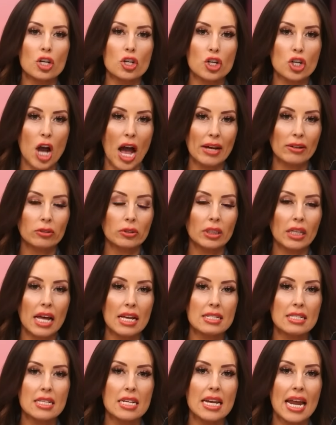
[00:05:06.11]
a child
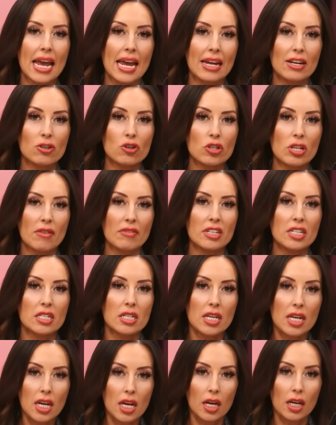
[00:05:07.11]
less than age
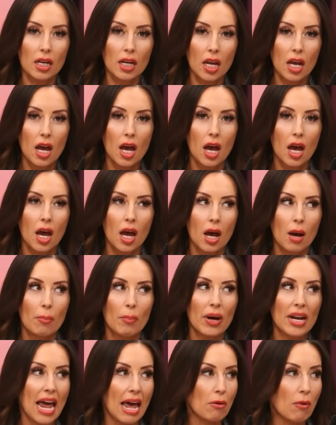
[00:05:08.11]
17.
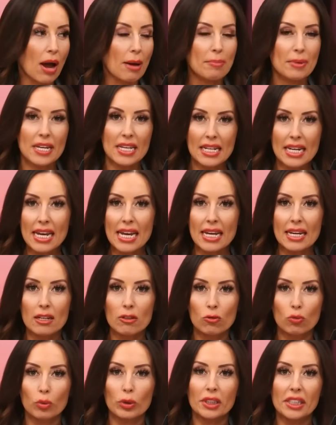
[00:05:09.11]
But
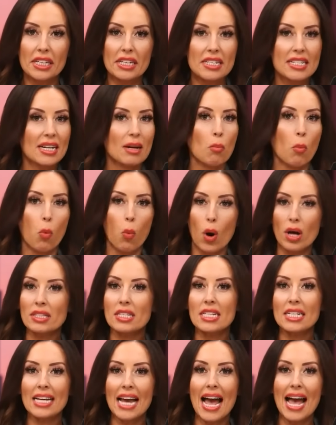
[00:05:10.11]
NYPD released him
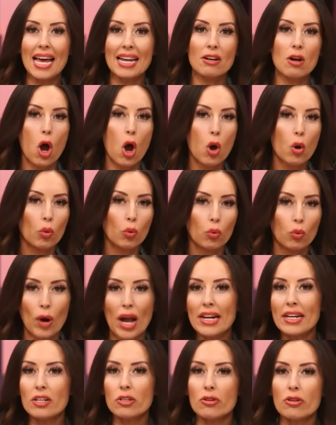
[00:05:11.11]
once again
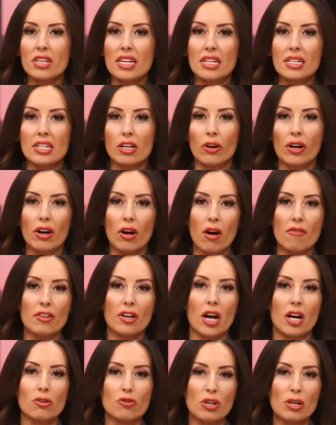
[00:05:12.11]
right into the interior of the
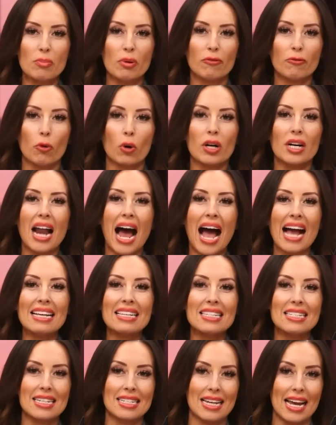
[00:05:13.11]
country before an
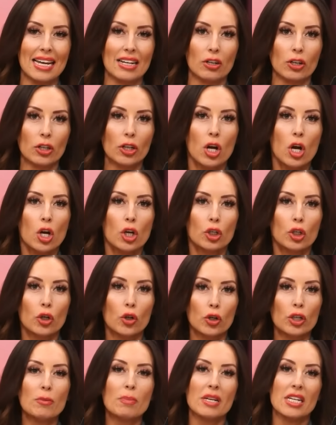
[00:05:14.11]
ICE detainer
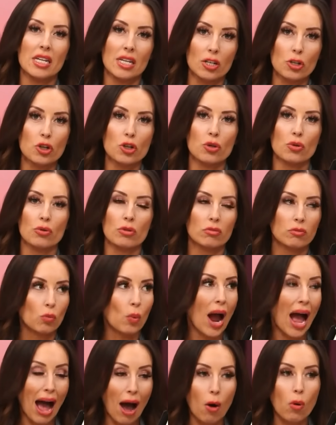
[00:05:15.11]
could be issued.
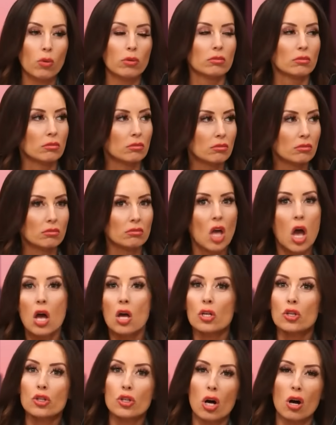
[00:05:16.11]
Wow.
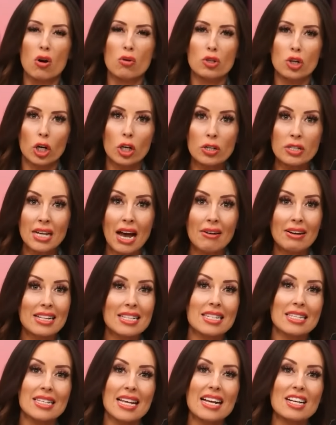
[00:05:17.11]
So turns out
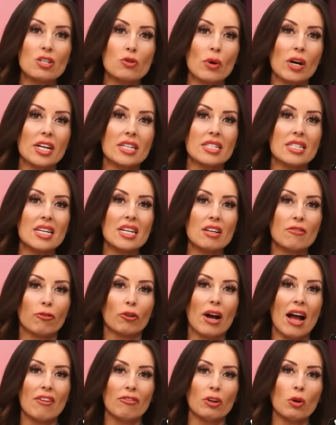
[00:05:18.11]
it's a sanctuary city
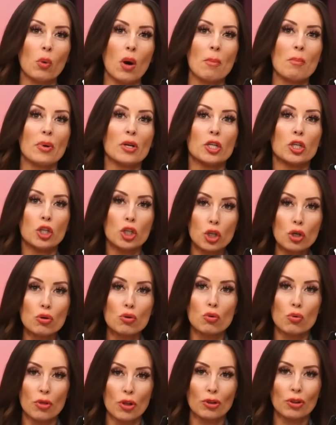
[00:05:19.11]
for everyone but
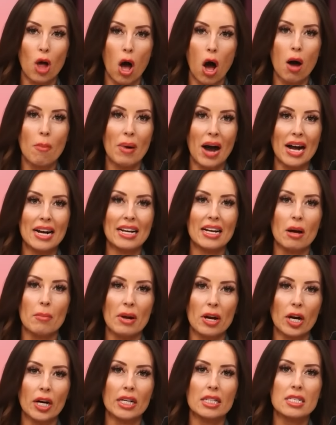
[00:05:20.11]
you, the law abiding
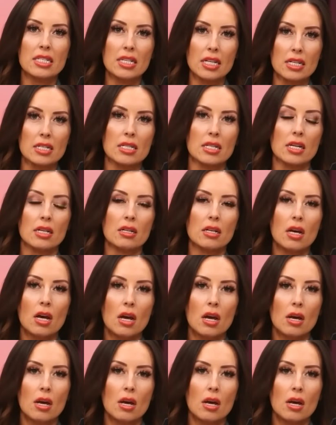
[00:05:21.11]
American citizen.